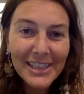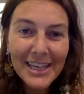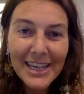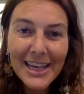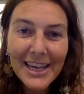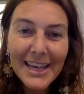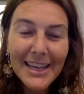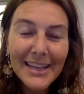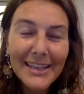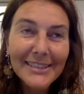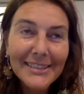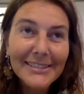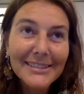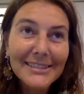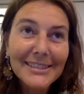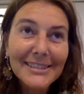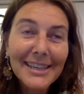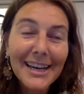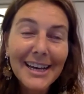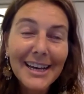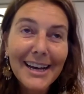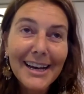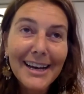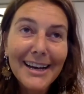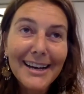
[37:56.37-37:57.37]
and
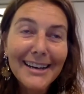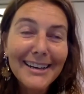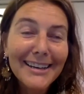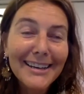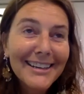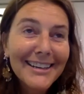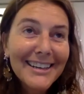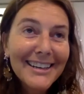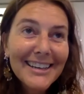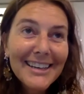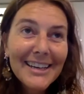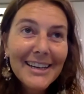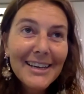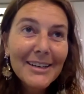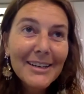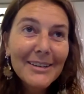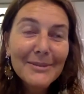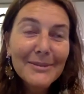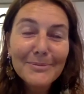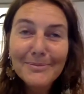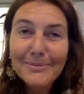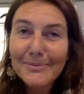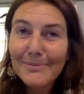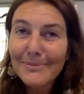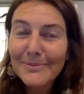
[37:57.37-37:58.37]

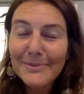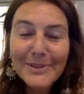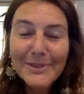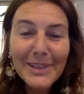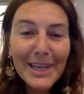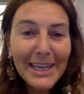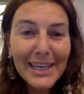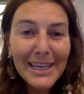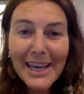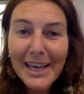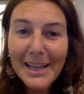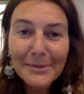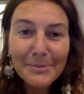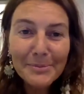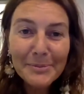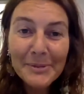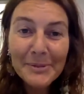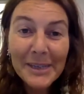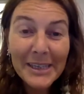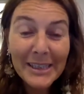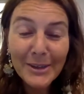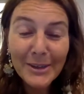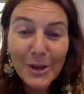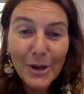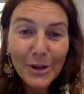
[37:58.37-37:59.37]
they helped me
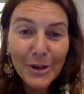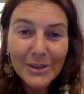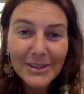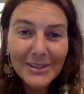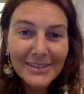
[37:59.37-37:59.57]
a lot.